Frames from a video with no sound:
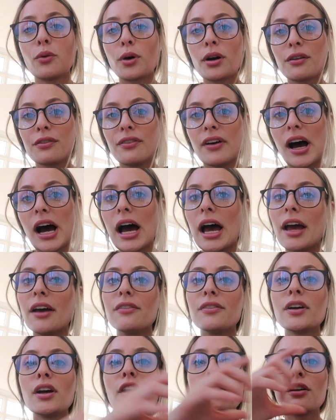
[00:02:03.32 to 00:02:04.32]
4 to
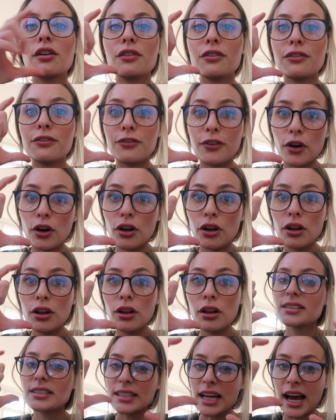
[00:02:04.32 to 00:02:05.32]
5
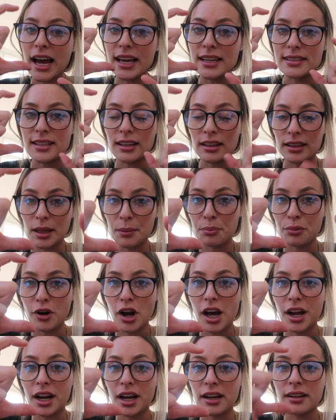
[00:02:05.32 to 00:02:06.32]
full size lip
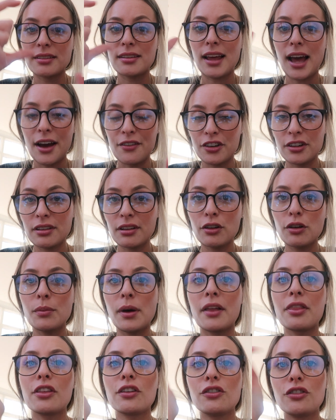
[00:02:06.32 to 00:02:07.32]
products every single
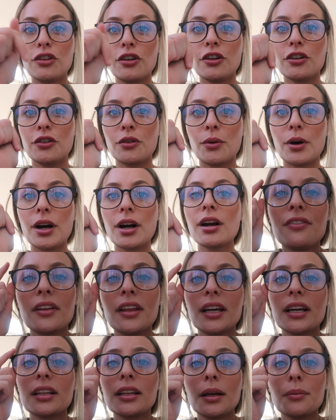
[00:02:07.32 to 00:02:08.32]
month to your door. I feel
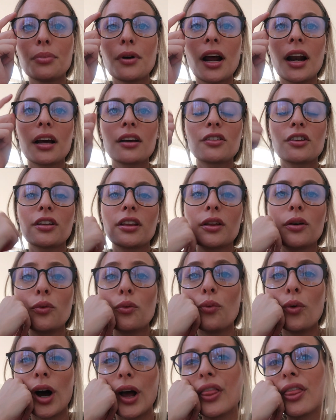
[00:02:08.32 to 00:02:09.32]
like lip products are the
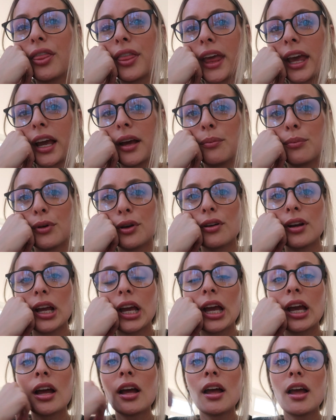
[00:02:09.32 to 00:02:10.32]
one thing in
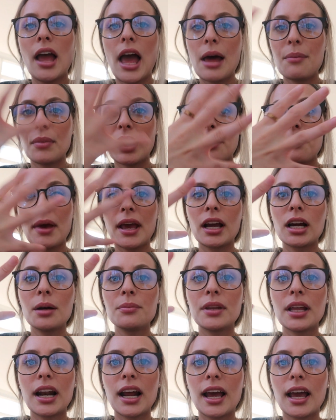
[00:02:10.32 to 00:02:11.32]
beauty and my
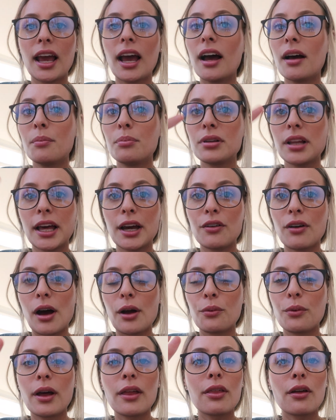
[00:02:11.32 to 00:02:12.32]
makeup that I play
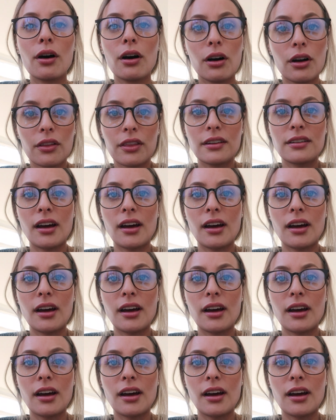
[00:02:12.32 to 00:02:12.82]
around with all the